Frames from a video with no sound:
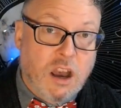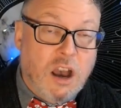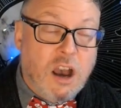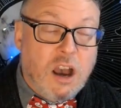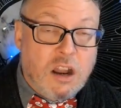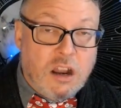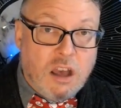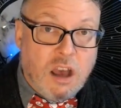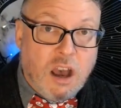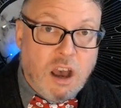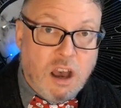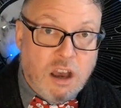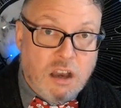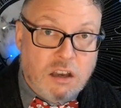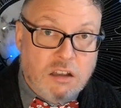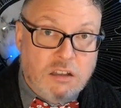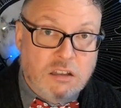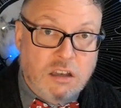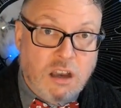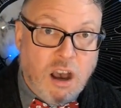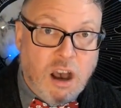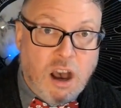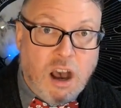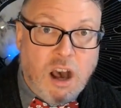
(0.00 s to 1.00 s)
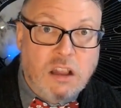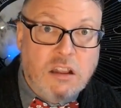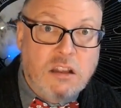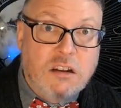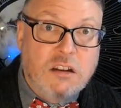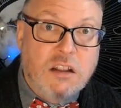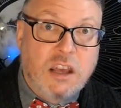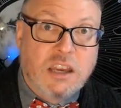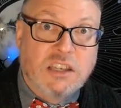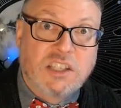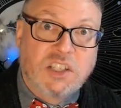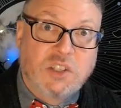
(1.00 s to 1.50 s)
an ugly
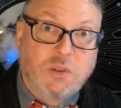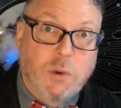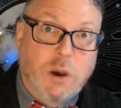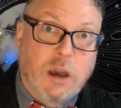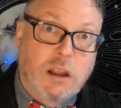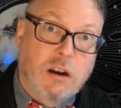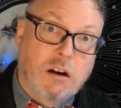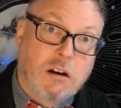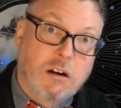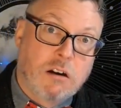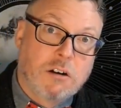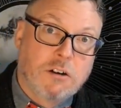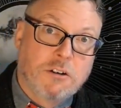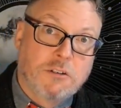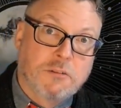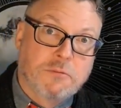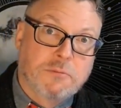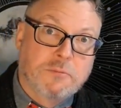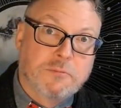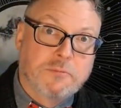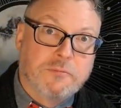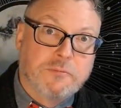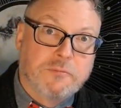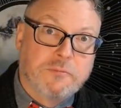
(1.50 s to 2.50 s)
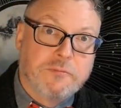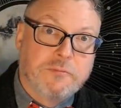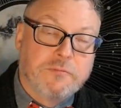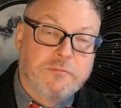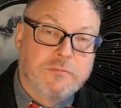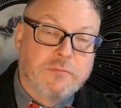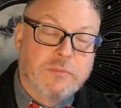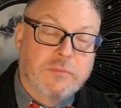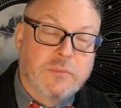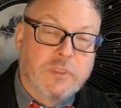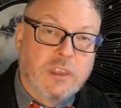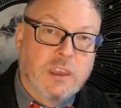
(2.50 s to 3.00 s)
holiday sweater.
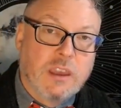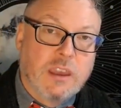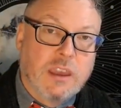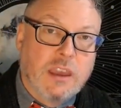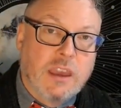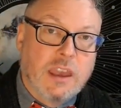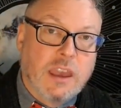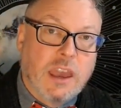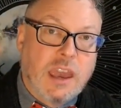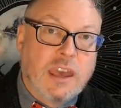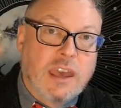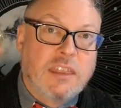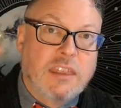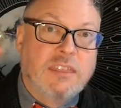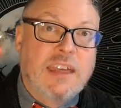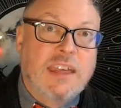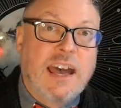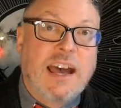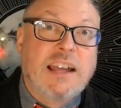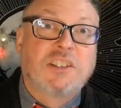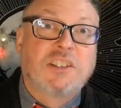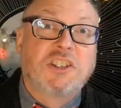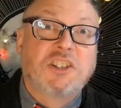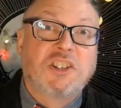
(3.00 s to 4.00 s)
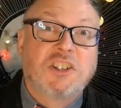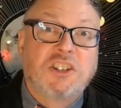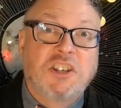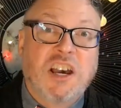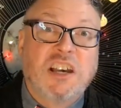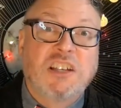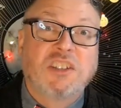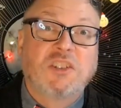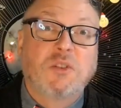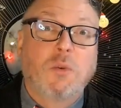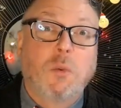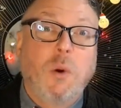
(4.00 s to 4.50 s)
And that's
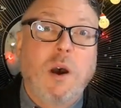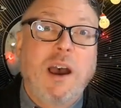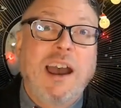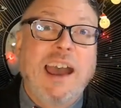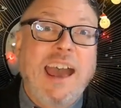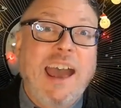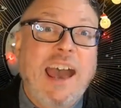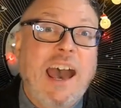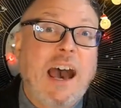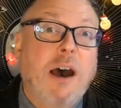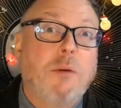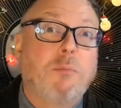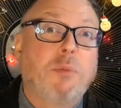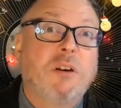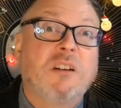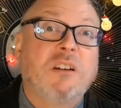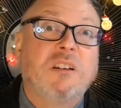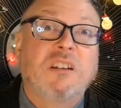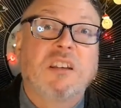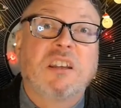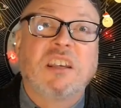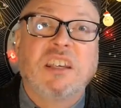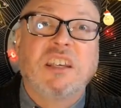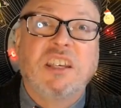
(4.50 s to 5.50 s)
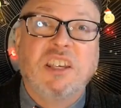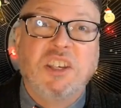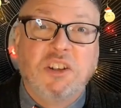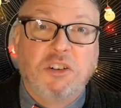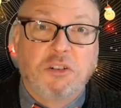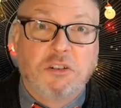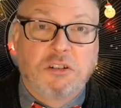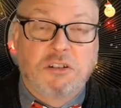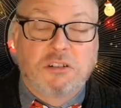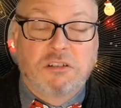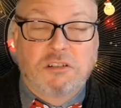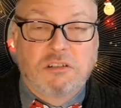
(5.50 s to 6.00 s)
just what happened
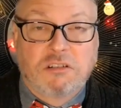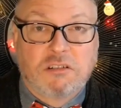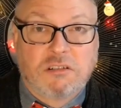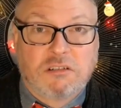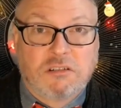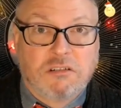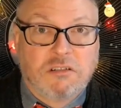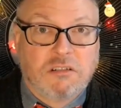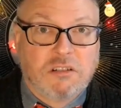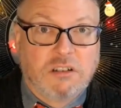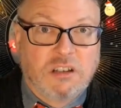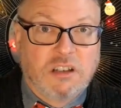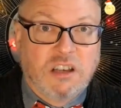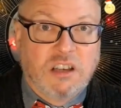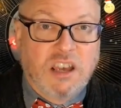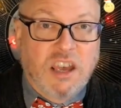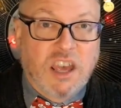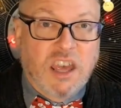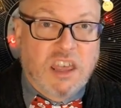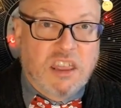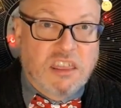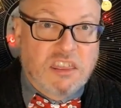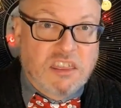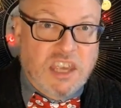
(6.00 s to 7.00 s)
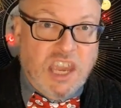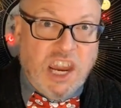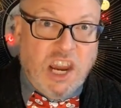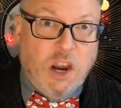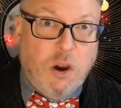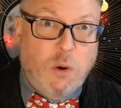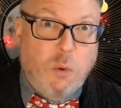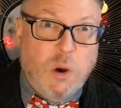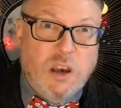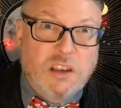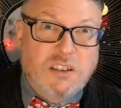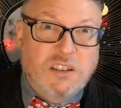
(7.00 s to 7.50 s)
here.
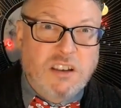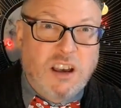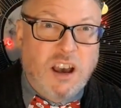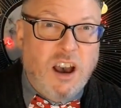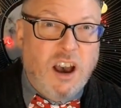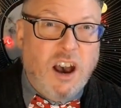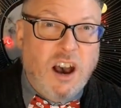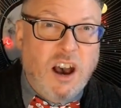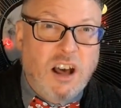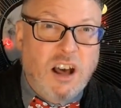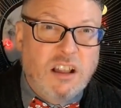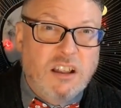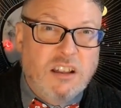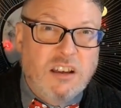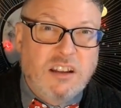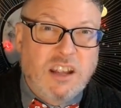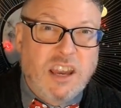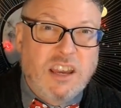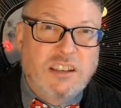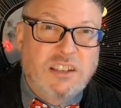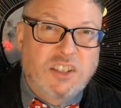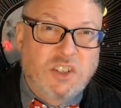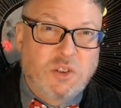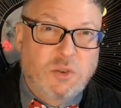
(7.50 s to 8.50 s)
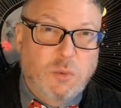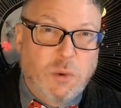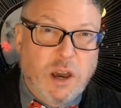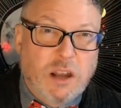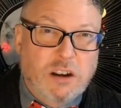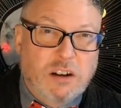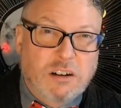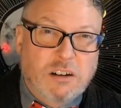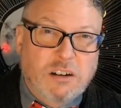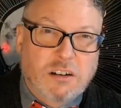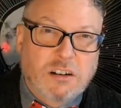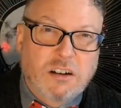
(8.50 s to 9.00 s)
There was a holiday
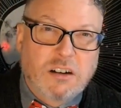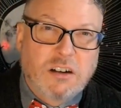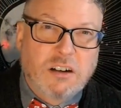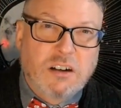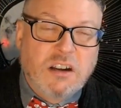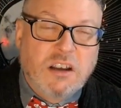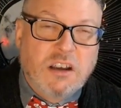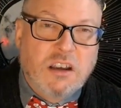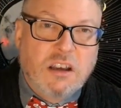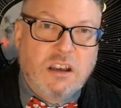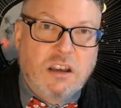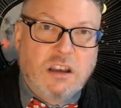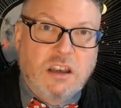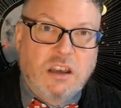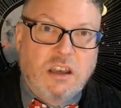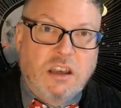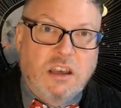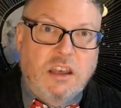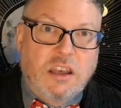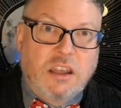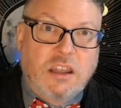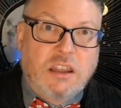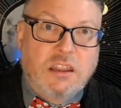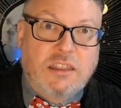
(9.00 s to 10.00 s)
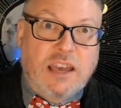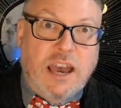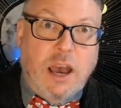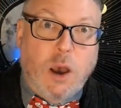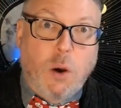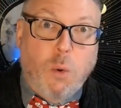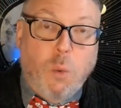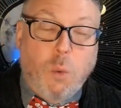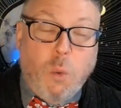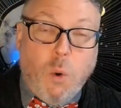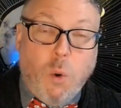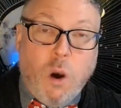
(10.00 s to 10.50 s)
sweater
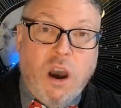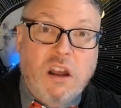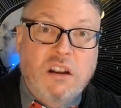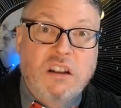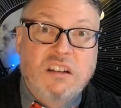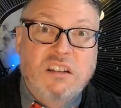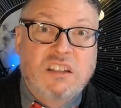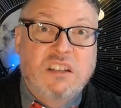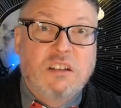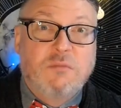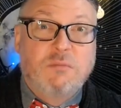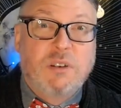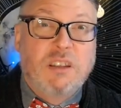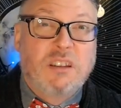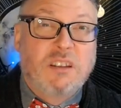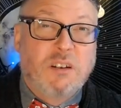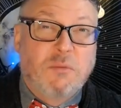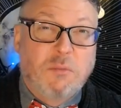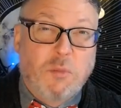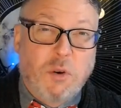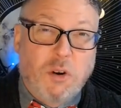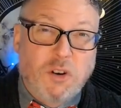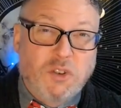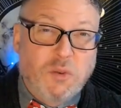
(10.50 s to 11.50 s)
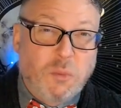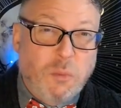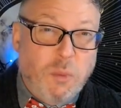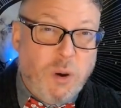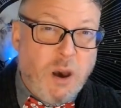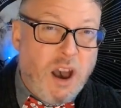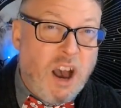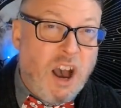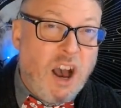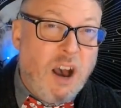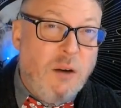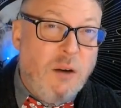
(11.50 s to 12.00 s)
that wanted to be the most
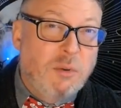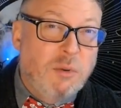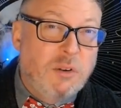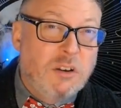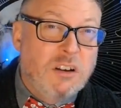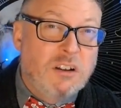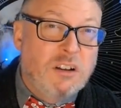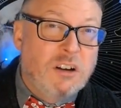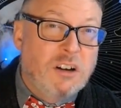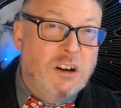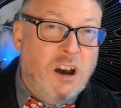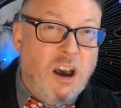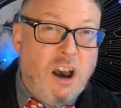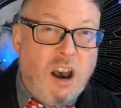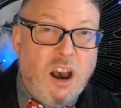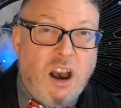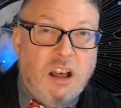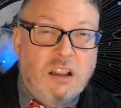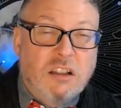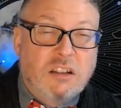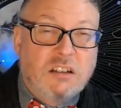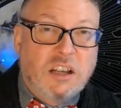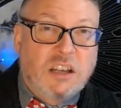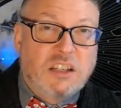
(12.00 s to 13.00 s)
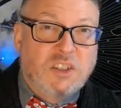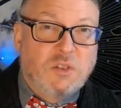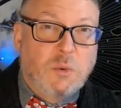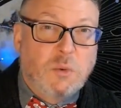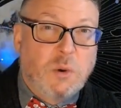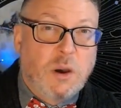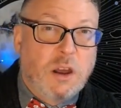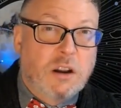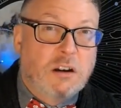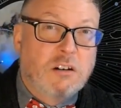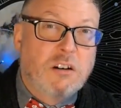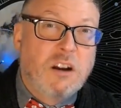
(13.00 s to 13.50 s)
popular holiday
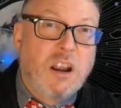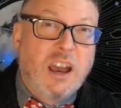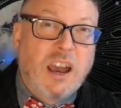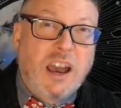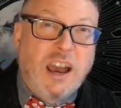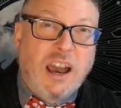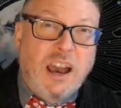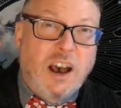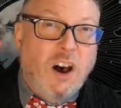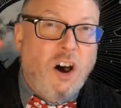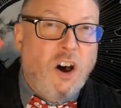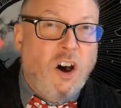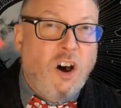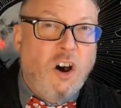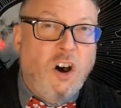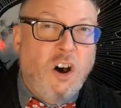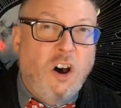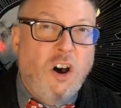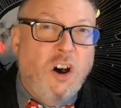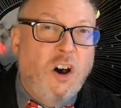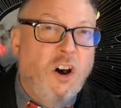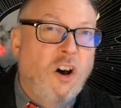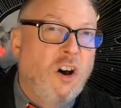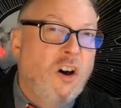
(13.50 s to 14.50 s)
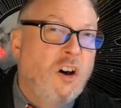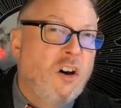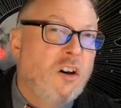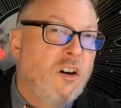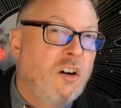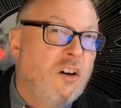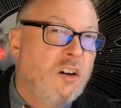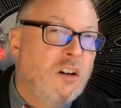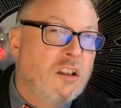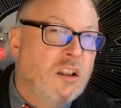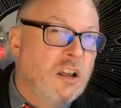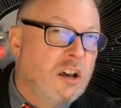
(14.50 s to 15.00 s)
sweater at
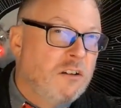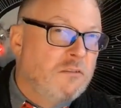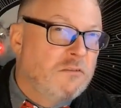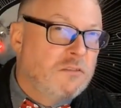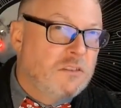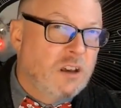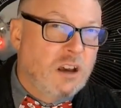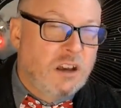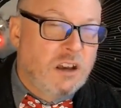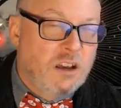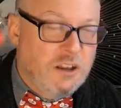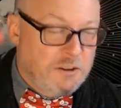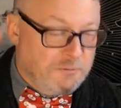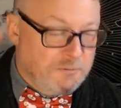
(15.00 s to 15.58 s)
all of the